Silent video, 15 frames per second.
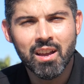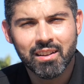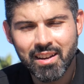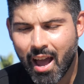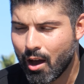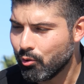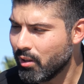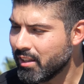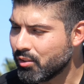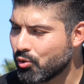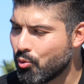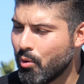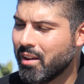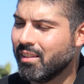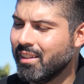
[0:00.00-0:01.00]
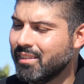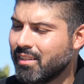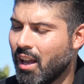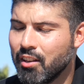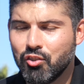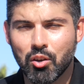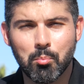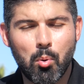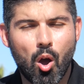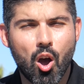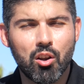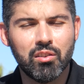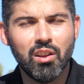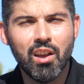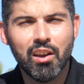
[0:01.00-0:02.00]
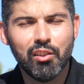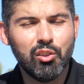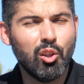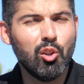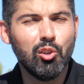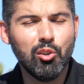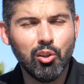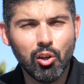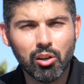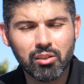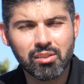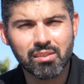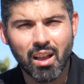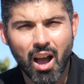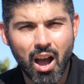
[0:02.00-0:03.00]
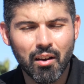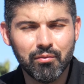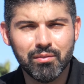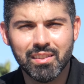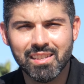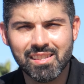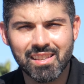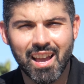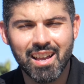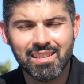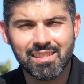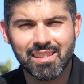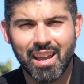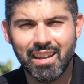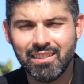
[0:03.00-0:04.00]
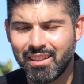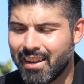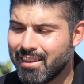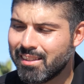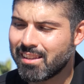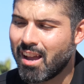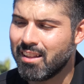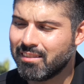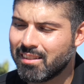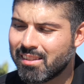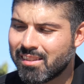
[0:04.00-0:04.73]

Now, let's quickly touch upon the looks of this S8, and it's got the